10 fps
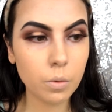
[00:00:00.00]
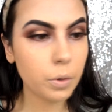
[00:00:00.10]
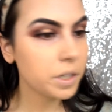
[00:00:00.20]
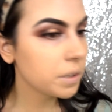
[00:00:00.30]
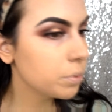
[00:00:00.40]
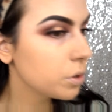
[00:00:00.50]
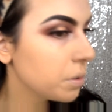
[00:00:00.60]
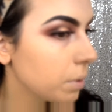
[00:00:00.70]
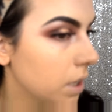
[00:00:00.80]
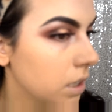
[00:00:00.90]
with a
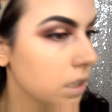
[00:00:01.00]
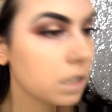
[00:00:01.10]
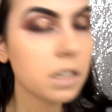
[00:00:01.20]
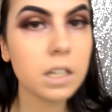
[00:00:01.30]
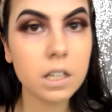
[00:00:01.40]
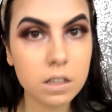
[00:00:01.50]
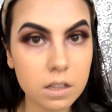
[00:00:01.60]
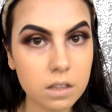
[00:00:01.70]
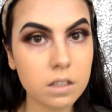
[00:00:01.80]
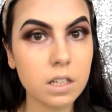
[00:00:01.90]
beauty blender it
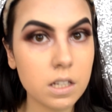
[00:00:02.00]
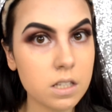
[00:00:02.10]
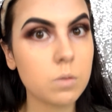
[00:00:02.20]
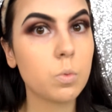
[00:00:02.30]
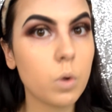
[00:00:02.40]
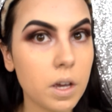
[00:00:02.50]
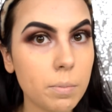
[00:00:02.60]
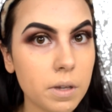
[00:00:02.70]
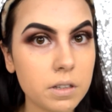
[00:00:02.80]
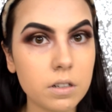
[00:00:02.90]
is way
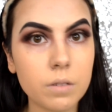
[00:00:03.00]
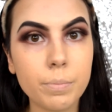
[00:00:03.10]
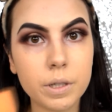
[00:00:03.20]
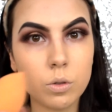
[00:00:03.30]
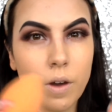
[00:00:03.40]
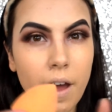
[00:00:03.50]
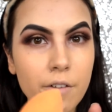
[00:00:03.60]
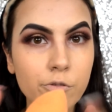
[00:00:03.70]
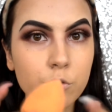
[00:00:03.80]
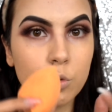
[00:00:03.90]
better, but you
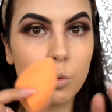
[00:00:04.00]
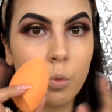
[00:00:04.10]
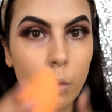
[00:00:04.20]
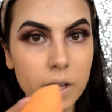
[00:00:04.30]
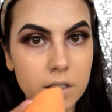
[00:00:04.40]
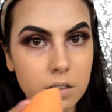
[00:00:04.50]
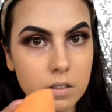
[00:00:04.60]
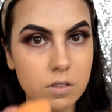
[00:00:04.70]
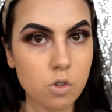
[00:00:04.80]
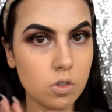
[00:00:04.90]
have to wet it.
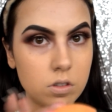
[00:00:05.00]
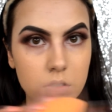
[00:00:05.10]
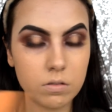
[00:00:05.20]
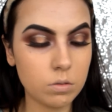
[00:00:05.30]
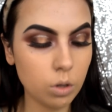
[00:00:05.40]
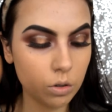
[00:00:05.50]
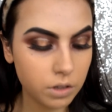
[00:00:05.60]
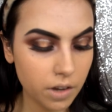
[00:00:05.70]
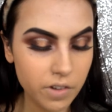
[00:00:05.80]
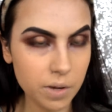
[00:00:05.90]
Just
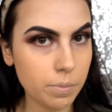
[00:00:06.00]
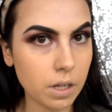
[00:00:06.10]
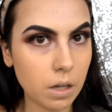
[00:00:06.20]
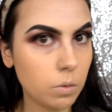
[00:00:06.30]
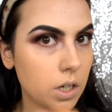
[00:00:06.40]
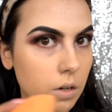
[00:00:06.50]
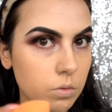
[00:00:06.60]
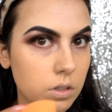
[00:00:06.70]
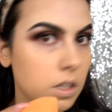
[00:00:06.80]
don't ever apply without